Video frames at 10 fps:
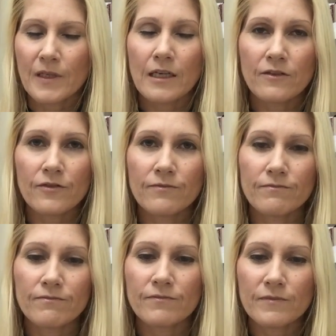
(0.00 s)
I
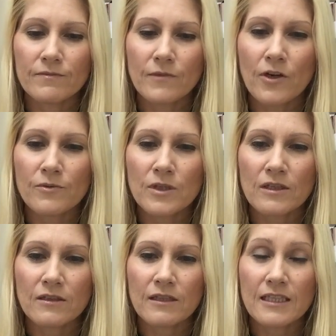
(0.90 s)
hope to
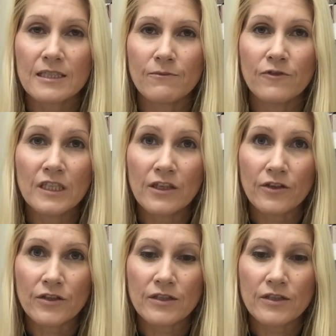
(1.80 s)
get some videos,